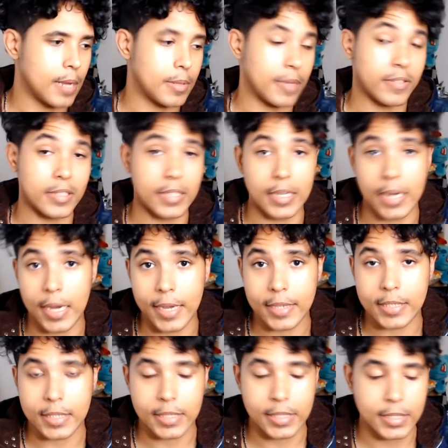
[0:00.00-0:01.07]
and they have to
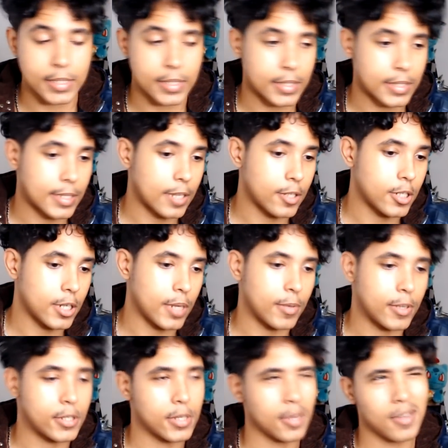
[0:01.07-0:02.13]
deny its existence,
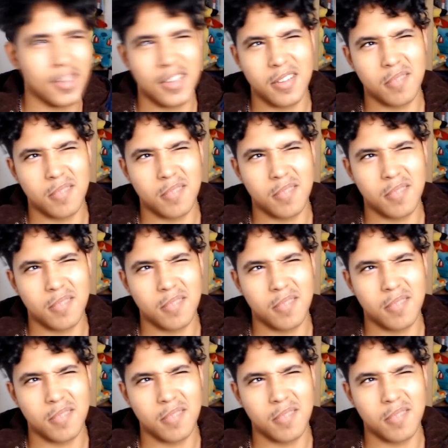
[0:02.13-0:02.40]
essentially, which